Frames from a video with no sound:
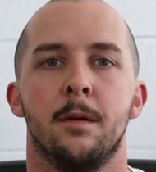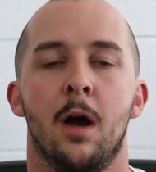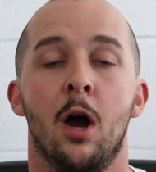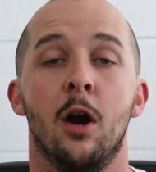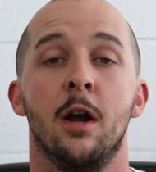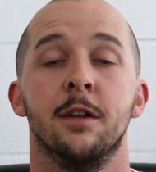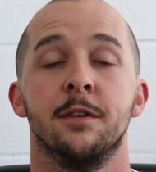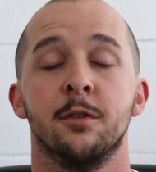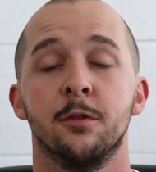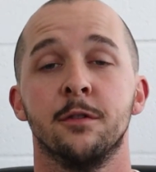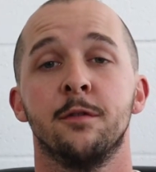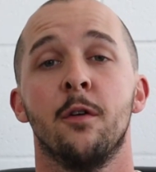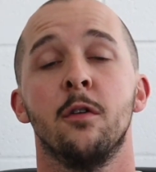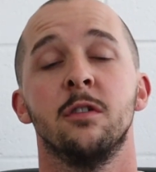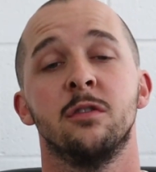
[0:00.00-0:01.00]
Alright, so
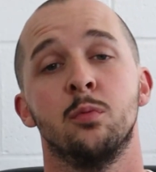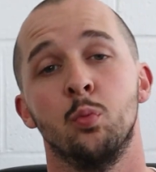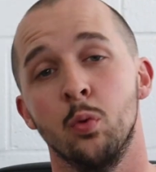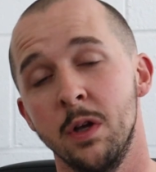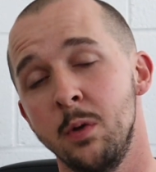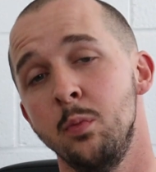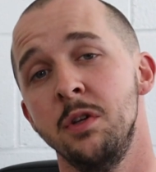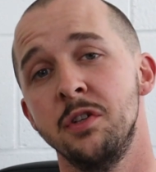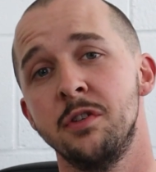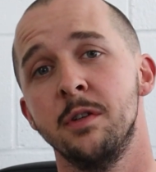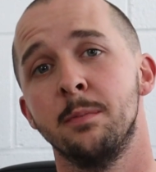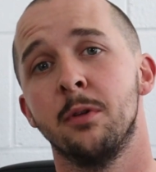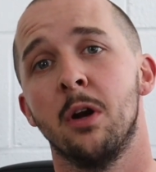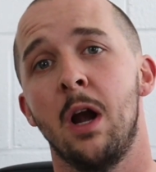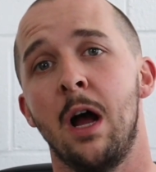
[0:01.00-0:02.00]
as far as when we
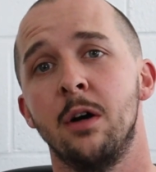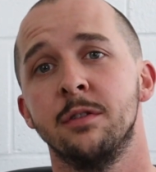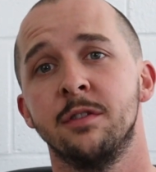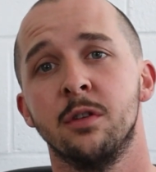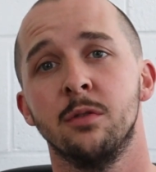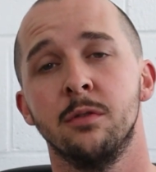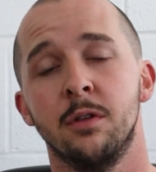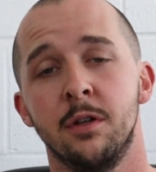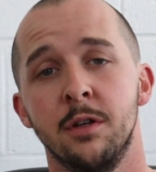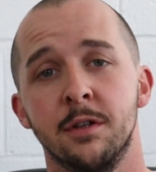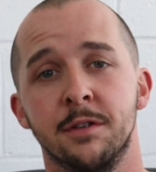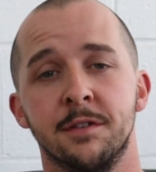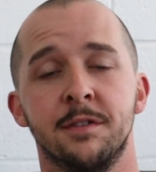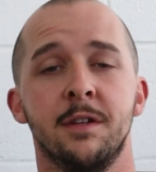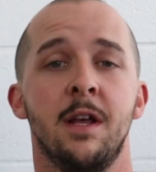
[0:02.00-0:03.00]
shipped our household
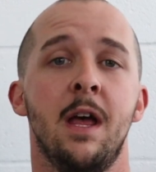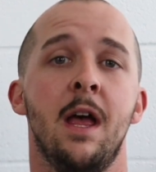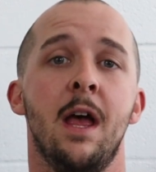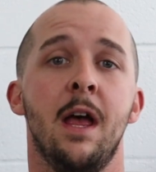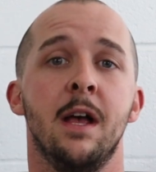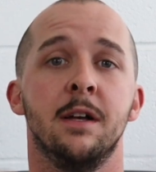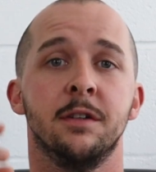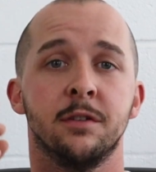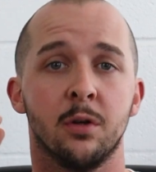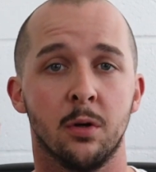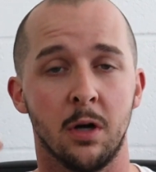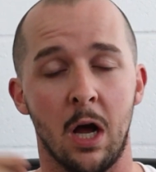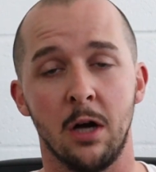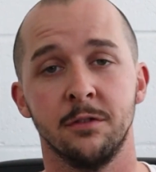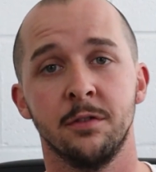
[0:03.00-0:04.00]
goods, so
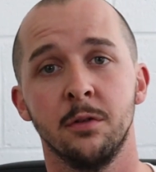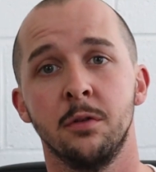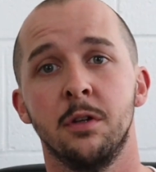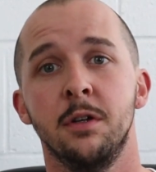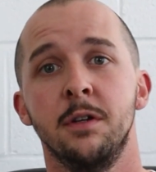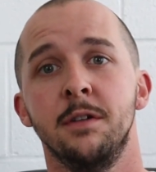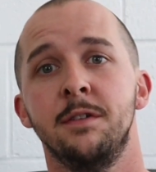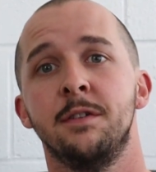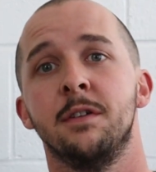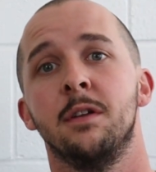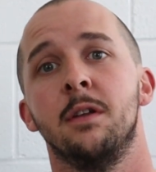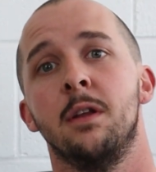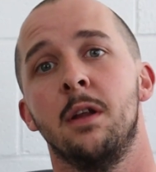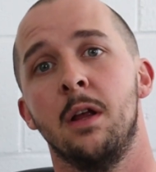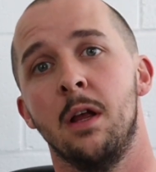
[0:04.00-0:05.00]
our household goods,
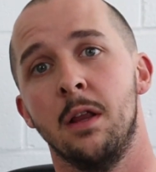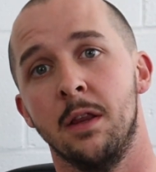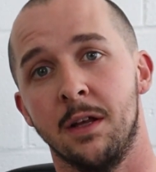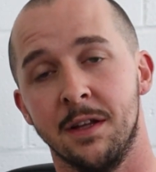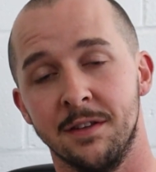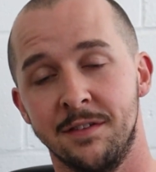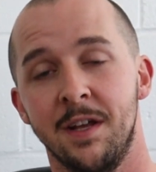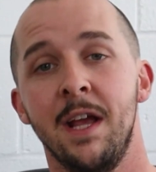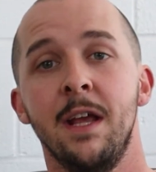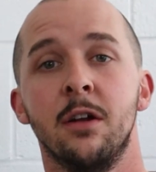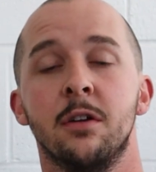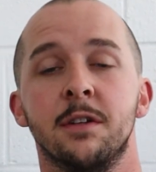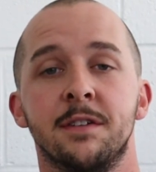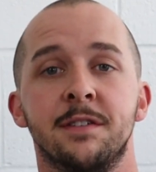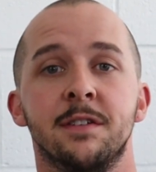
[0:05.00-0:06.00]
the
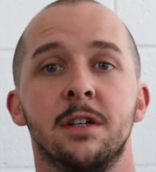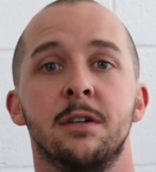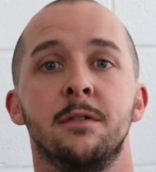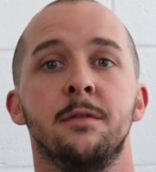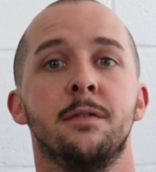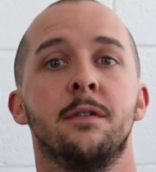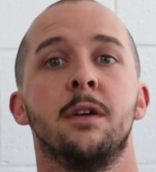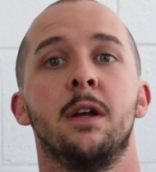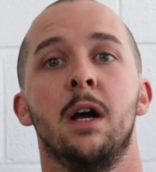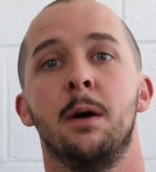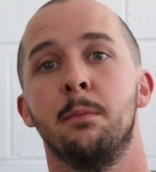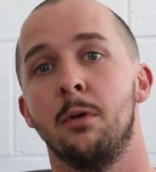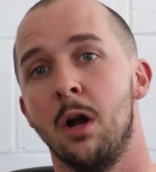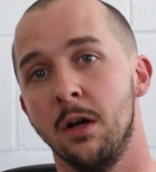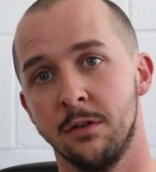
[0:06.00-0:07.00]
container itself
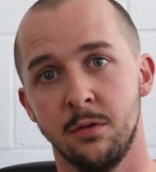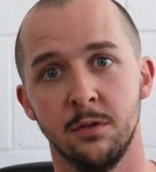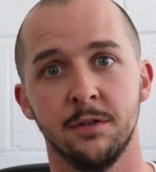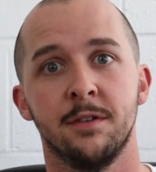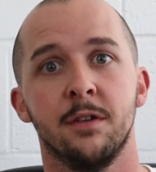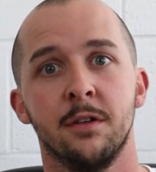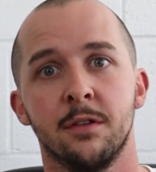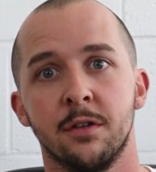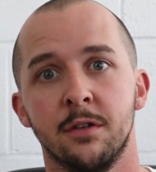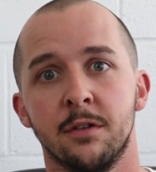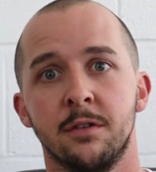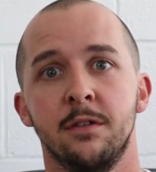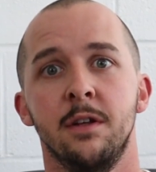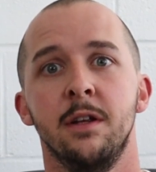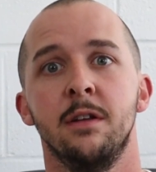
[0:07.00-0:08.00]
got brought to us on a
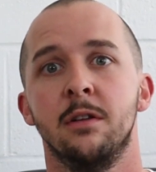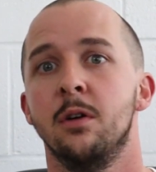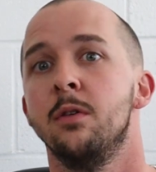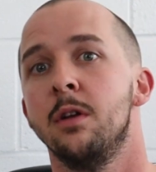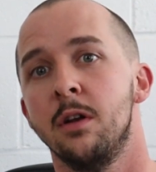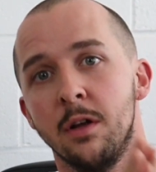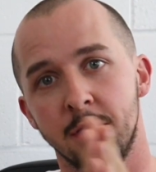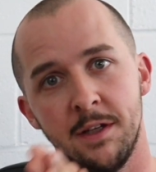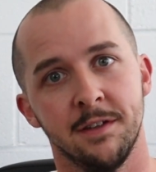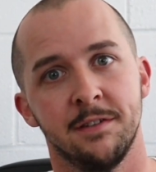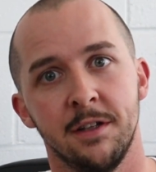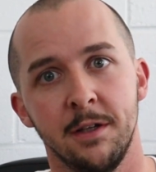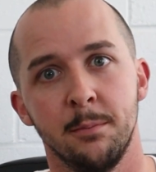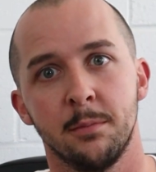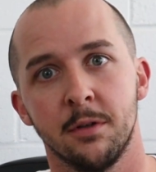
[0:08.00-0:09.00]
Thursday, loaded on that
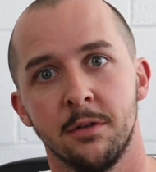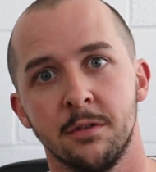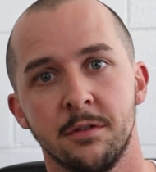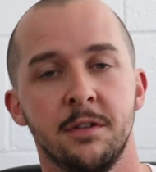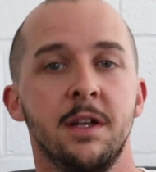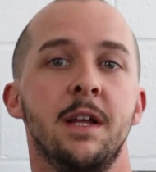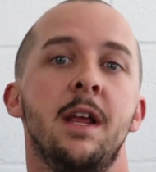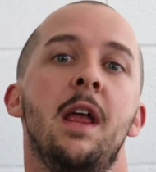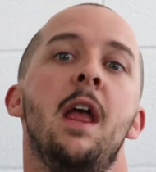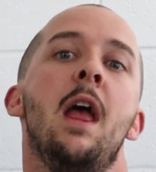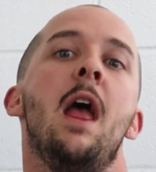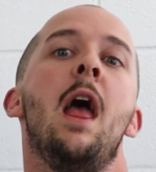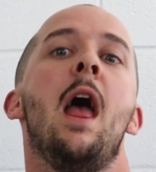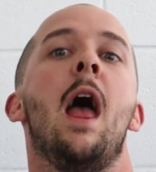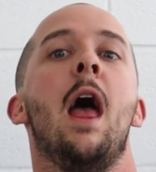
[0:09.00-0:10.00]
same Thursday,
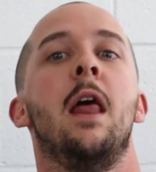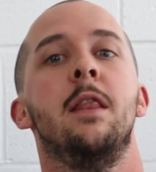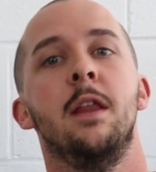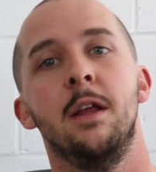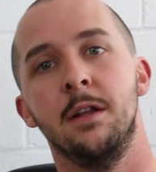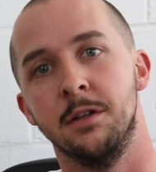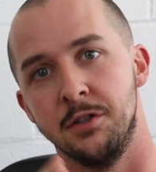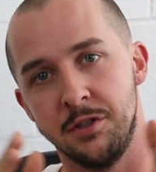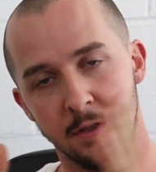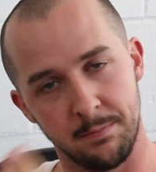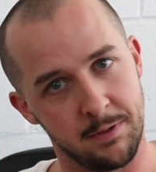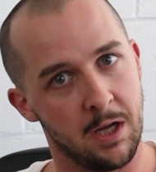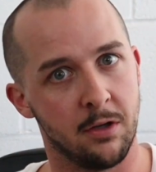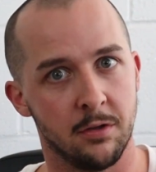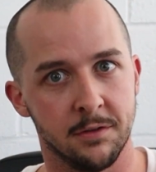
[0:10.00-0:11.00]
and then
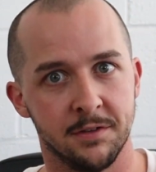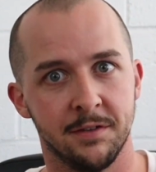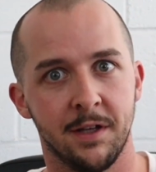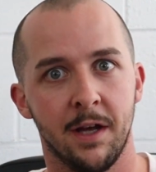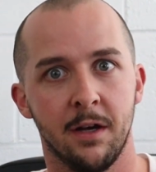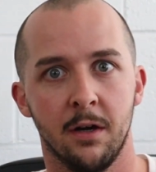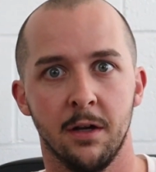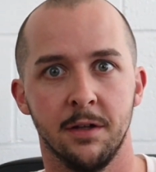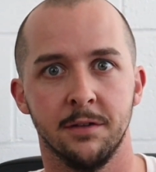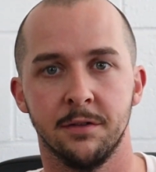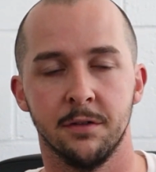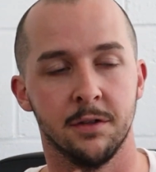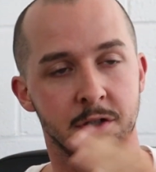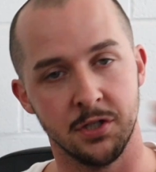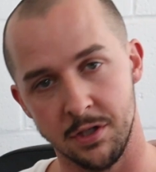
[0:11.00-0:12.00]
shipped out on Saturday.
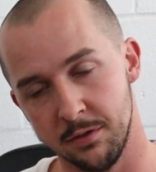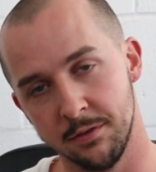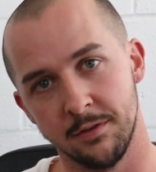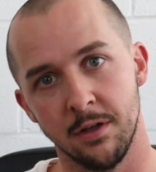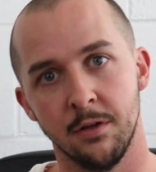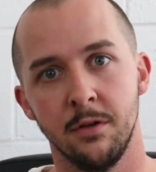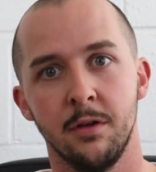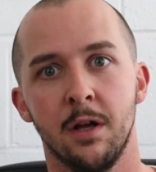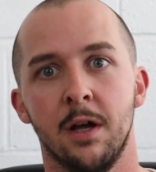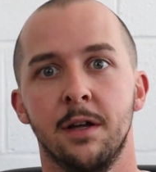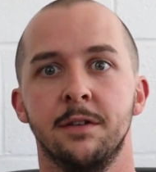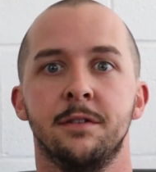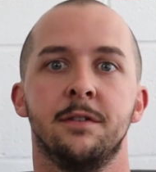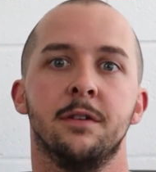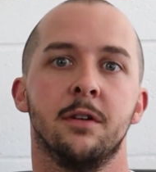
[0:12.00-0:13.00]
So like Shayla's telling you
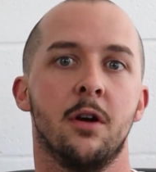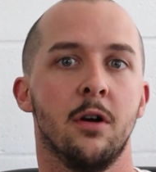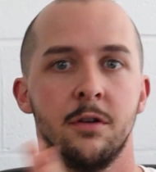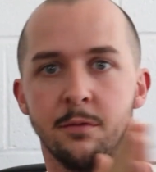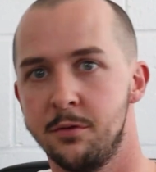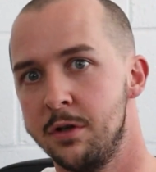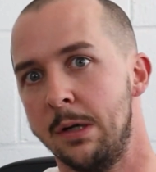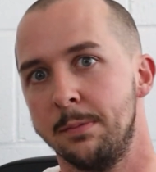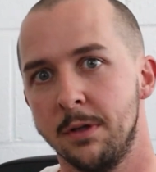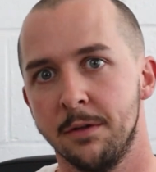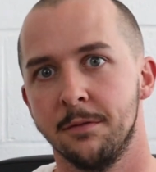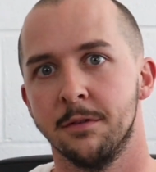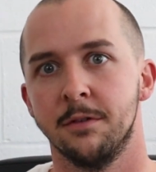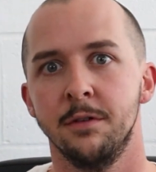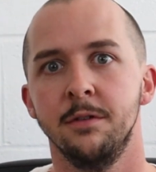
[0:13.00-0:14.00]
guys, the cars are dropped
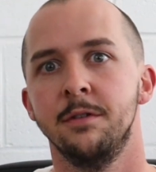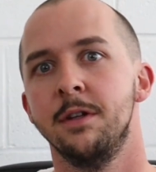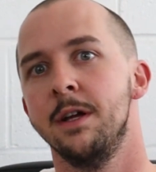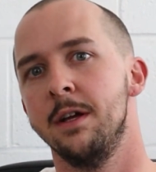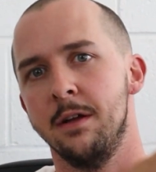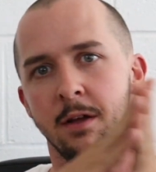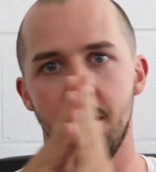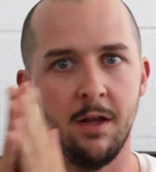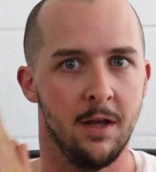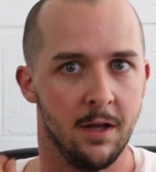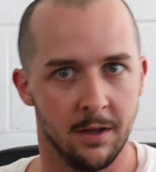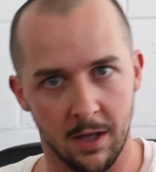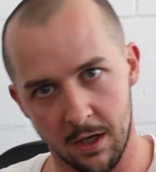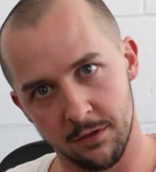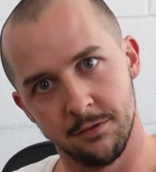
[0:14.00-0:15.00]
off on Tuesday,
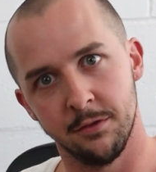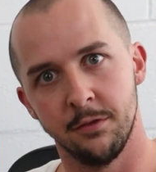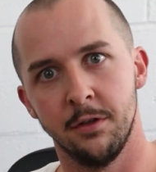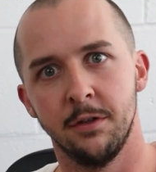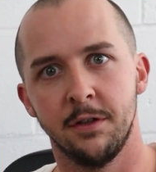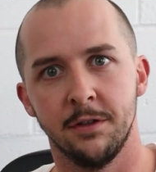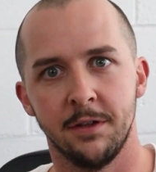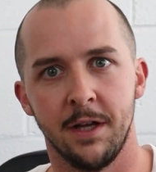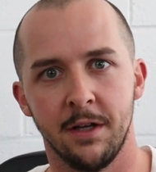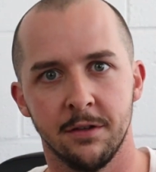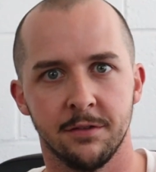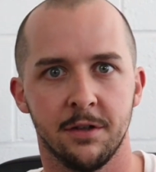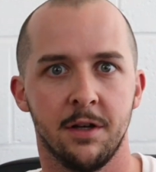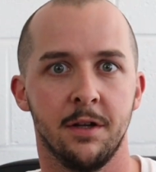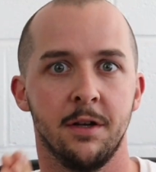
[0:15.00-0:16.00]
the household good
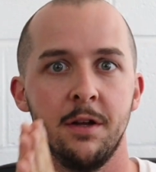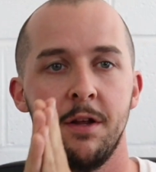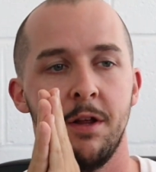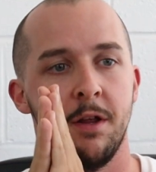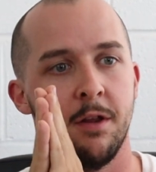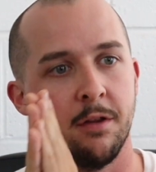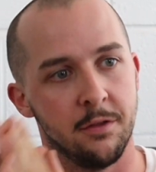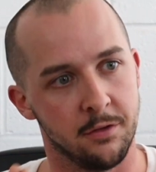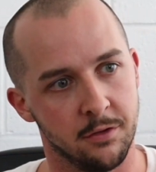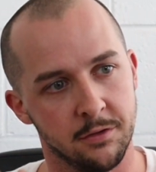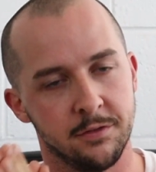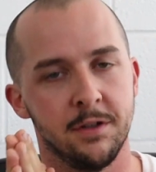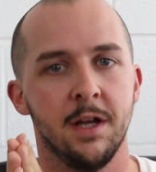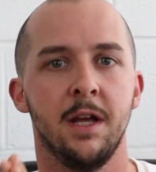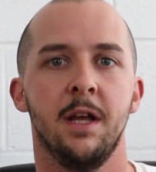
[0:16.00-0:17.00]
containers on
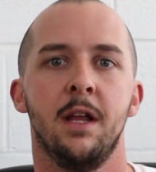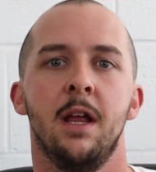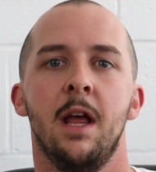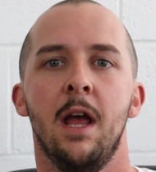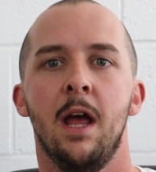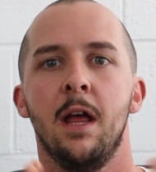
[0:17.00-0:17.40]
Thursday.